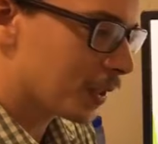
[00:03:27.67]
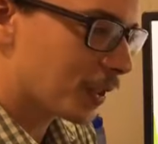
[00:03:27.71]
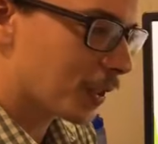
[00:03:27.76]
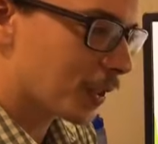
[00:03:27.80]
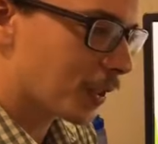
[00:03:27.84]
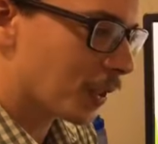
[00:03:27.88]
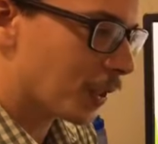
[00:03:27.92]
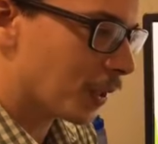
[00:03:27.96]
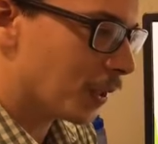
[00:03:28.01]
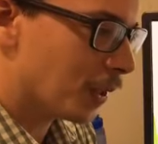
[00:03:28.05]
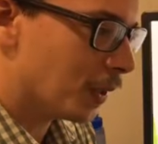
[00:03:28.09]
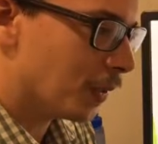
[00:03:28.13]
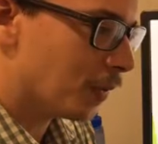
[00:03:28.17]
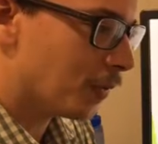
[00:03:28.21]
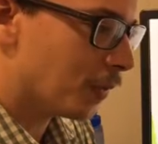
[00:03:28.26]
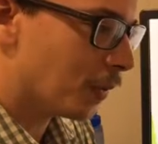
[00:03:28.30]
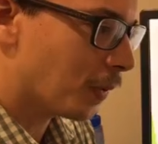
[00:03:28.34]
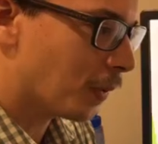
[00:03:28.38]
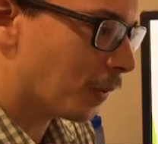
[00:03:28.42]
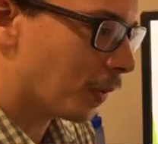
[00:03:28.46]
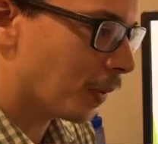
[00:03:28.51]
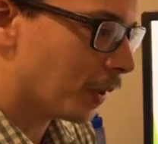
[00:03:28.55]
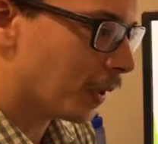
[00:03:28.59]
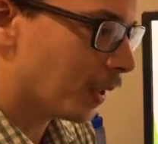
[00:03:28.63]
curve
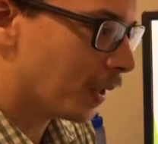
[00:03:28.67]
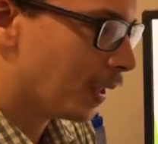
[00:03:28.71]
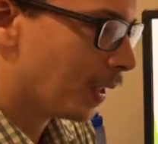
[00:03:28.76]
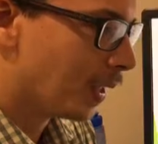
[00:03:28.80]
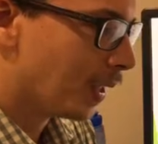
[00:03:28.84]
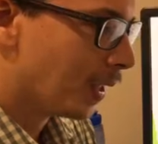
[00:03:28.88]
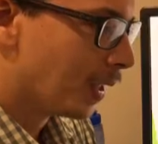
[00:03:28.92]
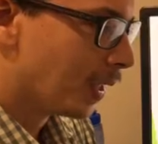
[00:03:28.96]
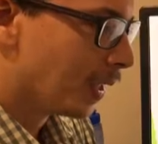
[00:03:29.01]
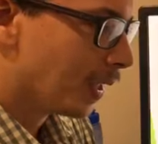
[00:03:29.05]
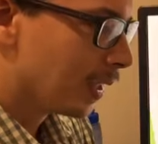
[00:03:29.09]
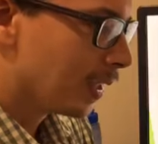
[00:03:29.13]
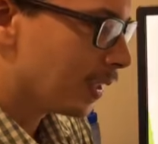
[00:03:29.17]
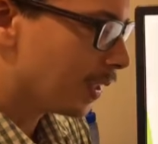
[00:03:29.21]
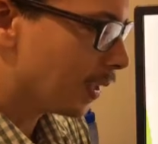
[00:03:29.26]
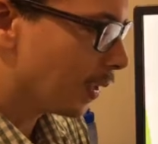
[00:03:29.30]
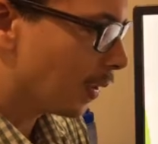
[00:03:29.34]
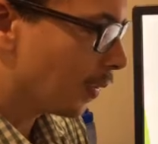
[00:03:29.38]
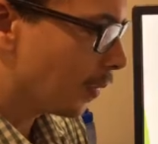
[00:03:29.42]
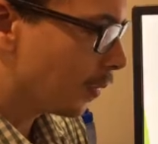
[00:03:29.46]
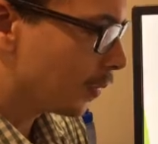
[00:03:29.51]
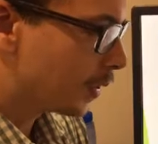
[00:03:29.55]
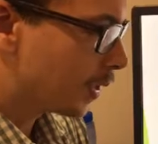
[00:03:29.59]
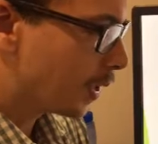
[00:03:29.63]
or,
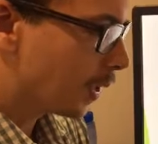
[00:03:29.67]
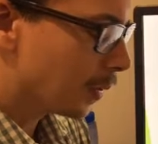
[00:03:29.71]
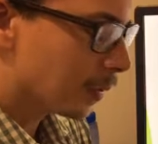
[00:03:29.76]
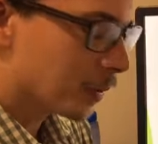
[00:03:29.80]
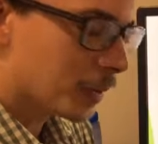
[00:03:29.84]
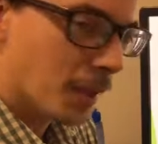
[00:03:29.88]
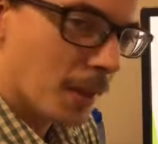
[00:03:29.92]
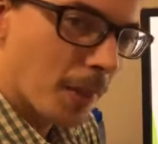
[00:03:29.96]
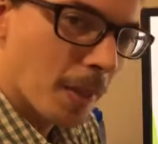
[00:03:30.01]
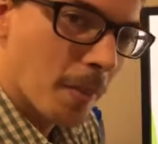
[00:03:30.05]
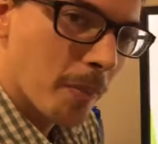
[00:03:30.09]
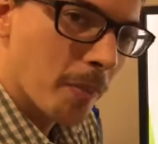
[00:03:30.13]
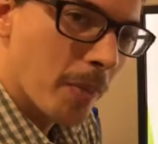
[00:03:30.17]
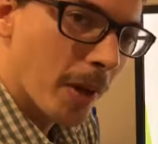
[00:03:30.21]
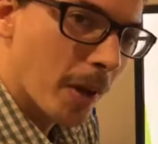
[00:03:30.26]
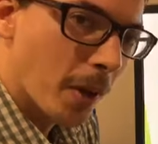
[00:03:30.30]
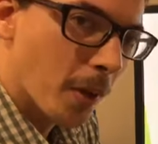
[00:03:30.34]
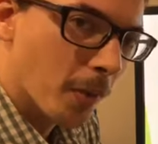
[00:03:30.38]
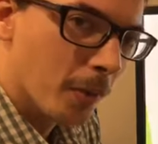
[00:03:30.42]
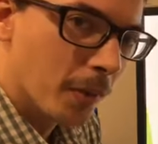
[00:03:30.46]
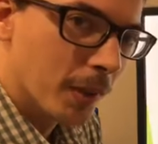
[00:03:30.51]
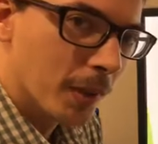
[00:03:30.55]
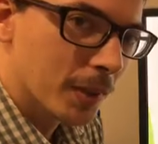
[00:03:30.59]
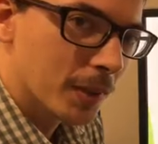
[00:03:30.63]
tilted the
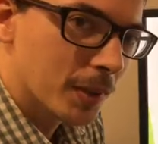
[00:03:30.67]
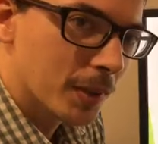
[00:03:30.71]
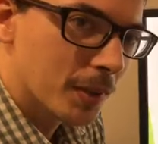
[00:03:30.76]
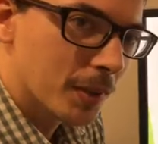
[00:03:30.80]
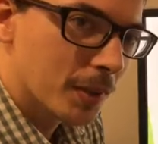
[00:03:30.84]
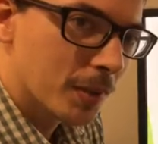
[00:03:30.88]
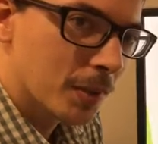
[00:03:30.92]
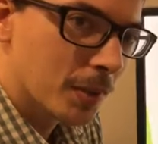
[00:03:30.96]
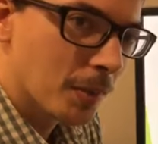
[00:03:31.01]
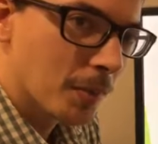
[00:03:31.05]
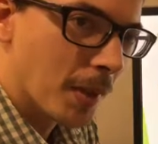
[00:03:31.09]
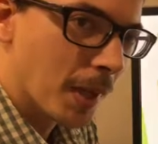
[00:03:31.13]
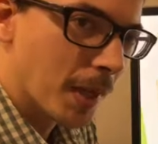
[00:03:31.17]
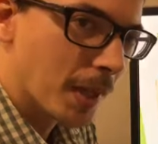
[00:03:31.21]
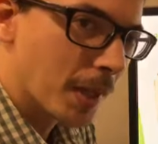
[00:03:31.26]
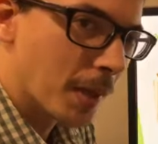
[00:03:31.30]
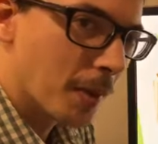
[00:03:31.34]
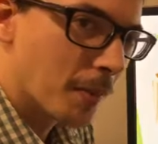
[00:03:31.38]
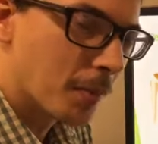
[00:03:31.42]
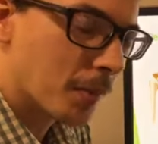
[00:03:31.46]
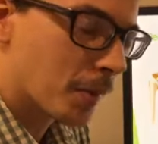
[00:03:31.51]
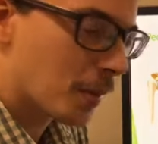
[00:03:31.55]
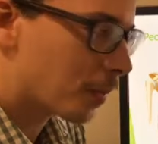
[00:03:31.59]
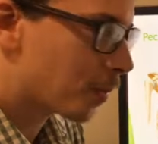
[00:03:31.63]
pelvis to make
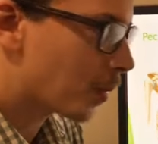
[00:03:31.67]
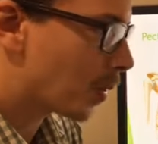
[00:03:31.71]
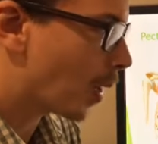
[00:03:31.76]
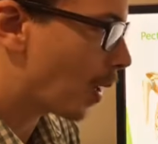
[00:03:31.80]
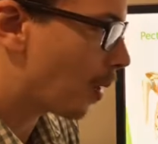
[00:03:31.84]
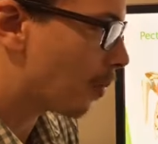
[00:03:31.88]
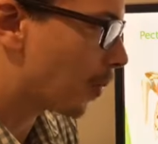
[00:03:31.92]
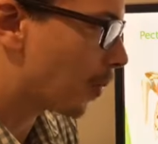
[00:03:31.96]
up for a problem